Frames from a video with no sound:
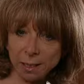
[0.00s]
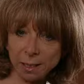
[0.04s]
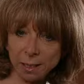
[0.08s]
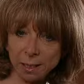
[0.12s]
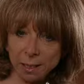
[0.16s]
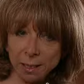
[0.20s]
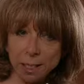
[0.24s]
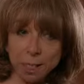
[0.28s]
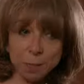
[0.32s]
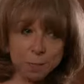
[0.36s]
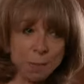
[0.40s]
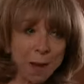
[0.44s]

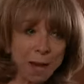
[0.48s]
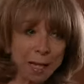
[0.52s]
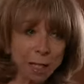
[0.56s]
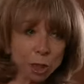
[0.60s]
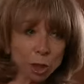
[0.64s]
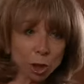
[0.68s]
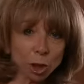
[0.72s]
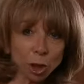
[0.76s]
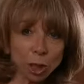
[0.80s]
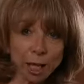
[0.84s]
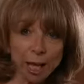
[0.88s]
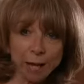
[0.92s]
Is
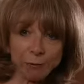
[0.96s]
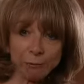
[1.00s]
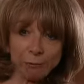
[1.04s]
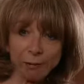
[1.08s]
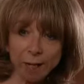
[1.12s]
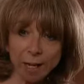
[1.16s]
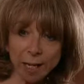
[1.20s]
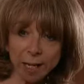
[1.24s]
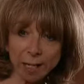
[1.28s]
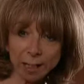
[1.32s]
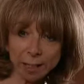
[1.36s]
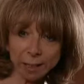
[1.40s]
Michael
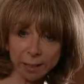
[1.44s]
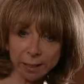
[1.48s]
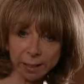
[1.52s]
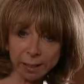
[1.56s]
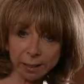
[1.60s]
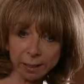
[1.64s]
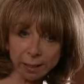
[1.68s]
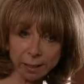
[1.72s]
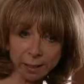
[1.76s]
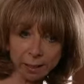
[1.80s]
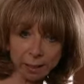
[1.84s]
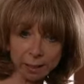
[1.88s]
laughing?
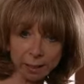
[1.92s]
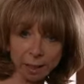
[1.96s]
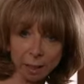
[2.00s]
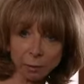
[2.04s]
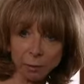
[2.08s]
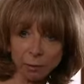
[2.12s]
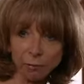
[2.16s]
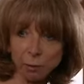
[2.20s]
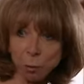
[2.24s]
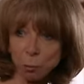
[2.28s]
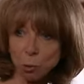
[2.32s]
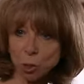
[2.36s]
I mean,
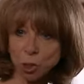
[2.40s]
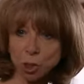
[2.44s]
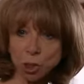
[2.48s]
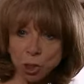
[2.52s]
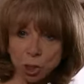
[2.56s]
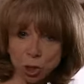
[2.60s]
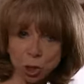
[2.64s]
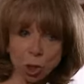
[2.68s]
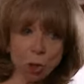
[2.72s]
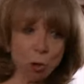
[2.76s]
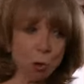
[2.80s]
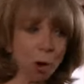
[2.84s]
if it wasn't
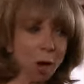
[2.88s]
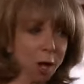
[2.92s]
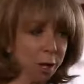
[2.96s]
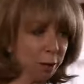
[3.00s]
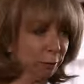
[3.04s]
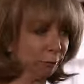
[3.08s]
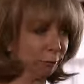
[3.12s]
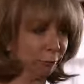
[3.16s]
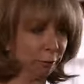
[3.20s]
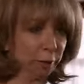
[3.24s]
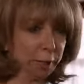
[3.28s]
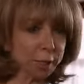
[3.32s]
so
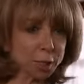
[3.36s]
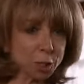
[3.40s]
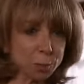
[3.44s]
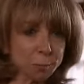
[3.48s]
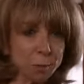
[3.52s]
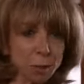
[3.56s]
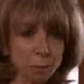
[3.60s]
hurtful, it'd be